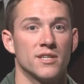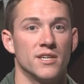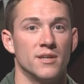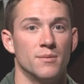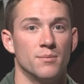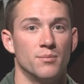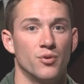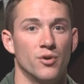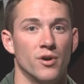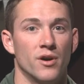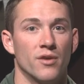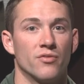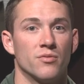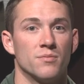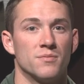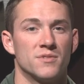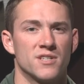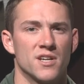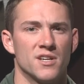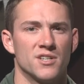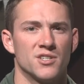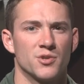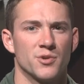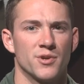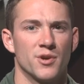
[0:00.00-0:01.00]
input from
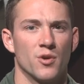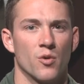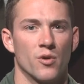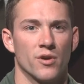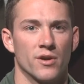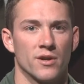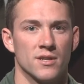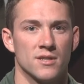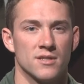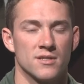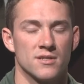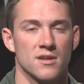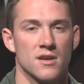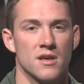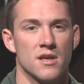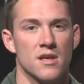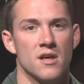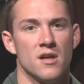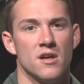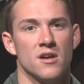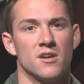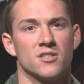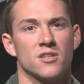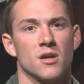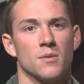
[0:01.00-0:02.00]
sensory organs.
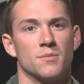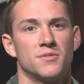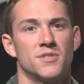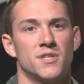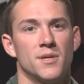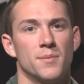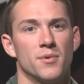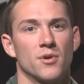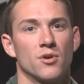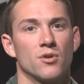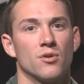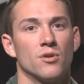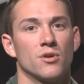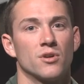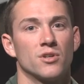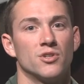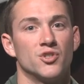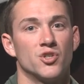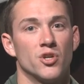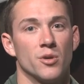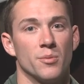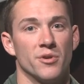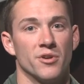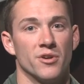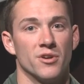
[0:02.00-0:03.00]
Some typical
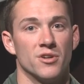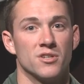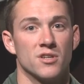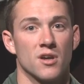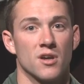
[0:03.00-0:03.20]
contributors